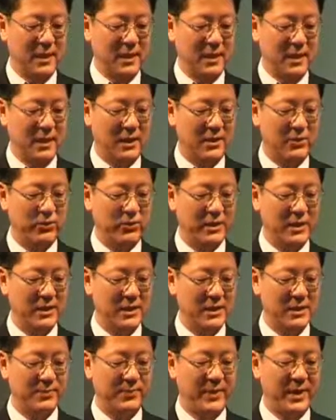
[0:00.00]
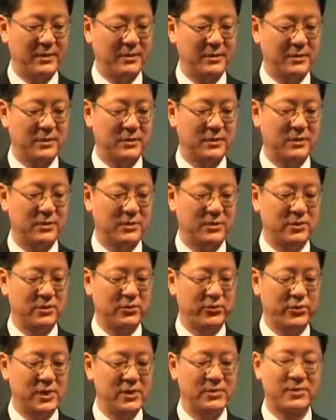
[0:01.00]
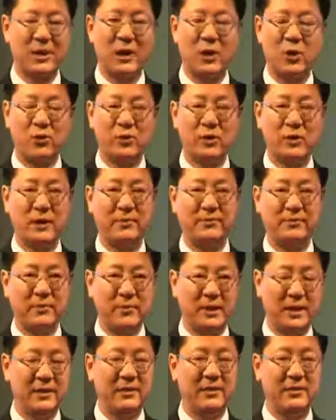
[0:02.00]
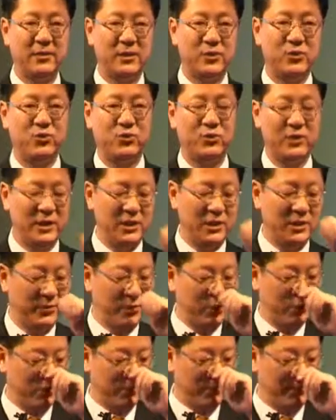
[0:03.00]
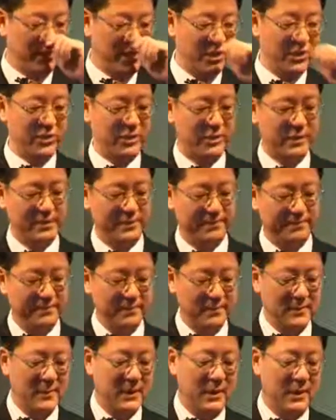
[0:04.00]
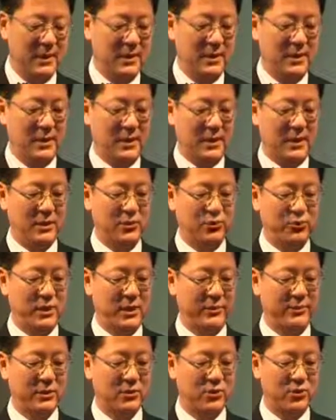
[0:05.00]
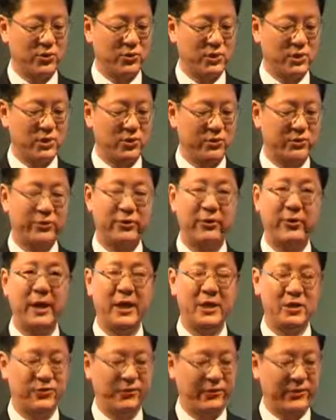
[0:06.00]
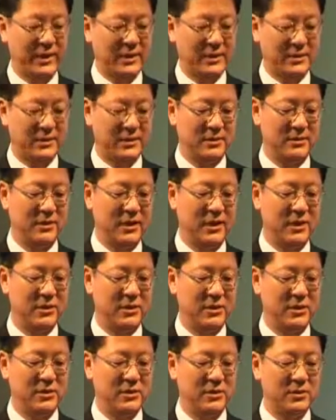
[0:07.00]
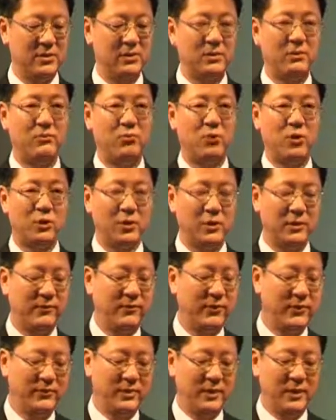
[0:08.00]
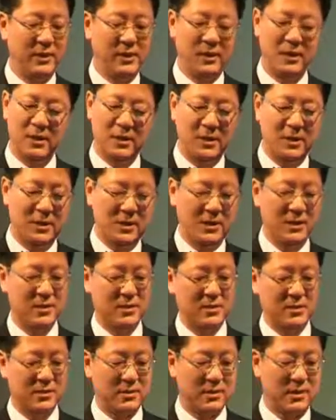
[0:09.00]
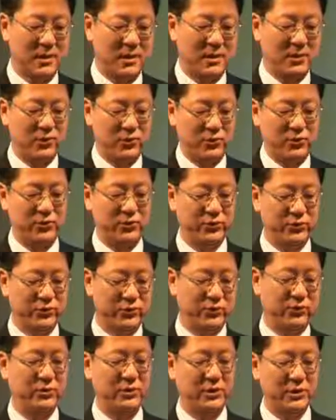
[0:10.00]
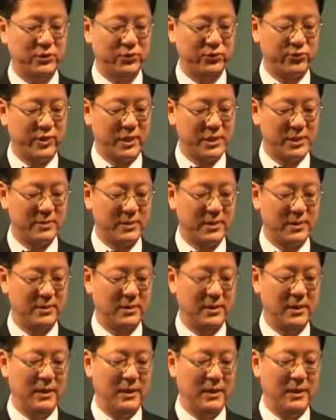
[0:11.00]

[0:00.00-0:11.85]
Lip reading: And you can expect the transplant outcome at your individual patient. And you have to consider the age factor. Age is more than 50, it's harder to do the transplant.